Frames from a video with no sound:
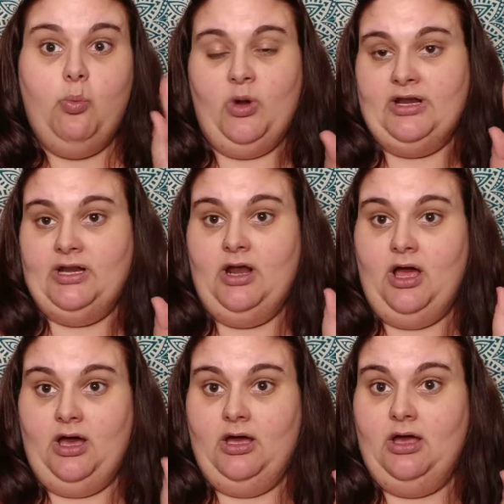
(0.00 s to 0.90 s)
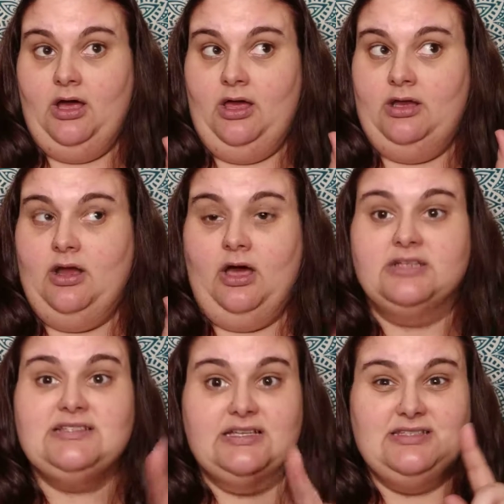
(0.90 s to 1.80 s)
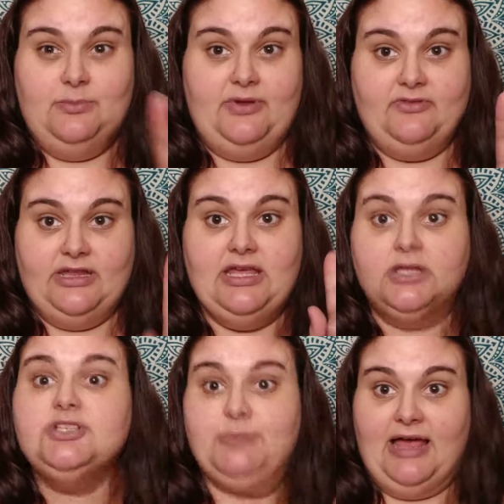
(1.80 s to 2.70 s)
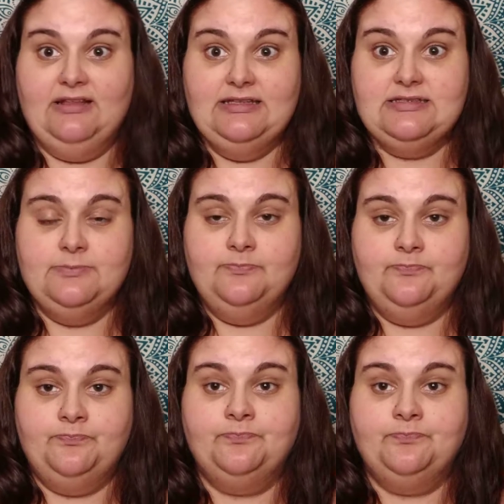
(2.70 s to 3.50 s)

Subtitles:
won an Anastasia Beverly Hills palette.